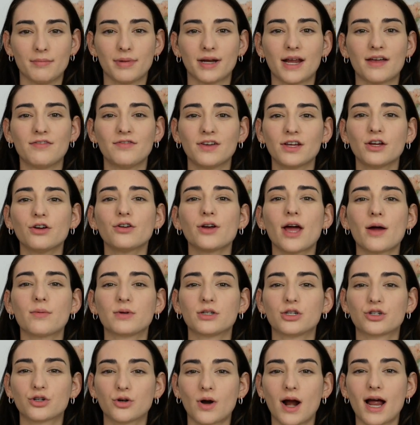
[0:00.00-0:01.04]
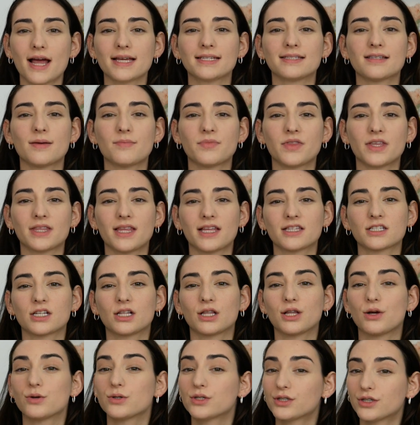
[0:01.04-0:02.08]
but I figured I would try something that's
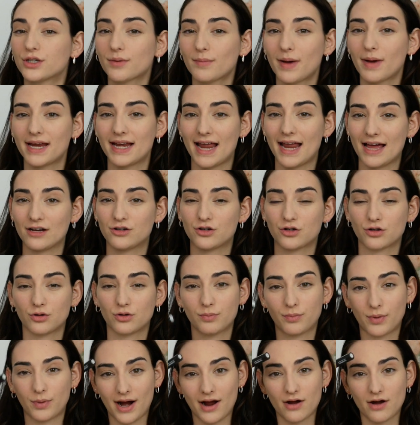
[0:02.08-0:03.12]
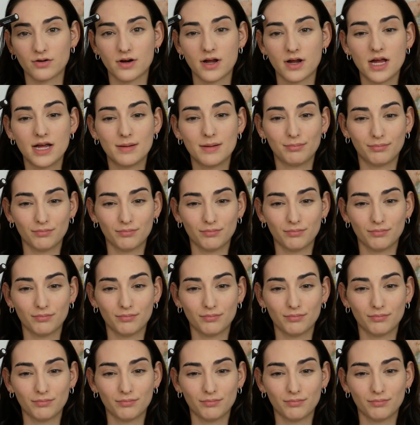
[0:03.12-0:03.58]
closer to my natural brown